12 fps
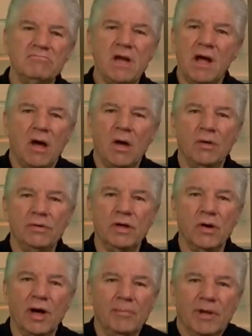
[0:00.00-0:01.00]
no, you
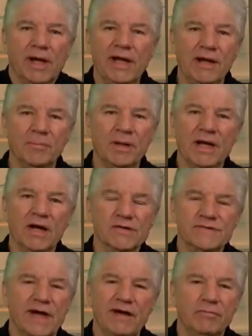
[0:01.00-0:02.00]
know, I'm like anybody
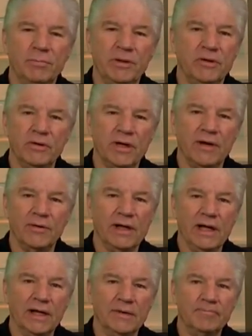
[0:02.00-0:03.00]
else. I have a beer now and
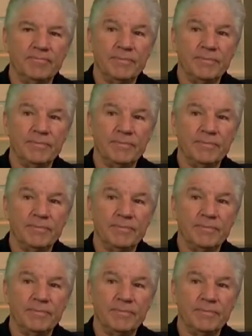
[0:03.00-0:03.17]
again.